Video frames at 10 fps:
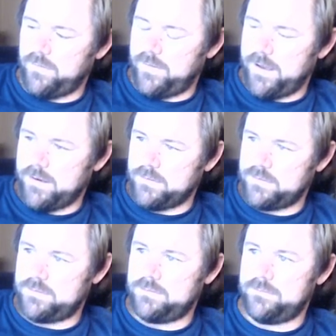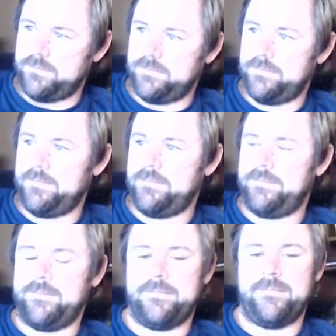in the house.
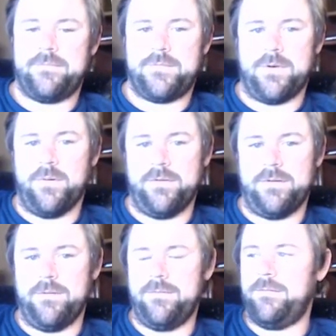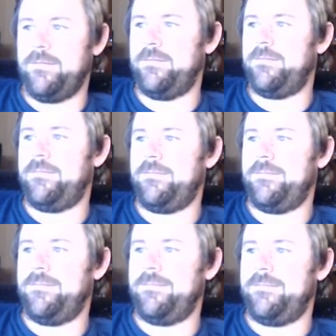It's always an
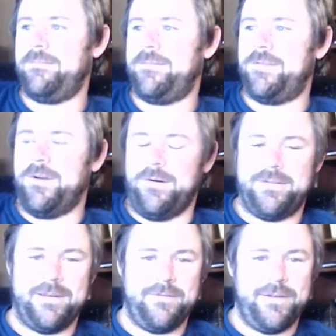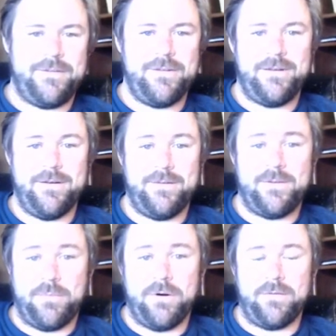It's always an adventure in here. There's
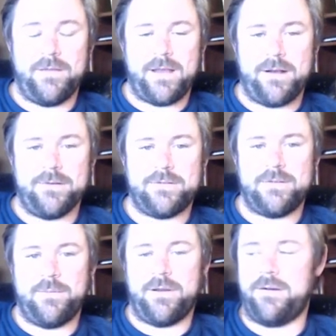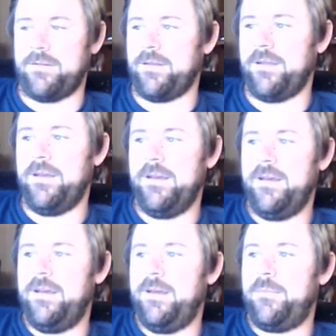a bird in the house, apparently.
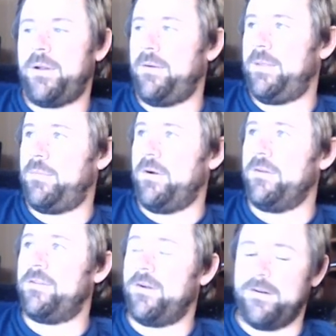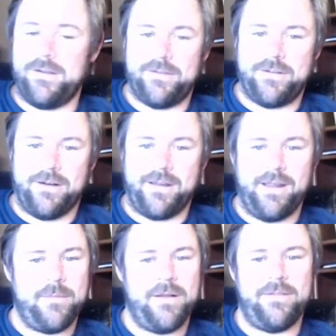Apparently the birds heard us
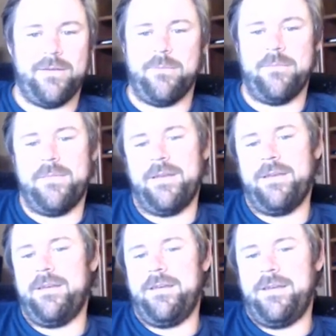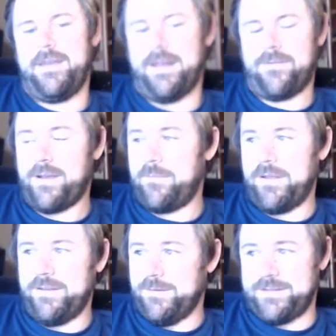talking about them and have come
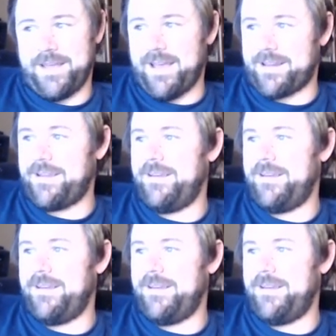in to attack.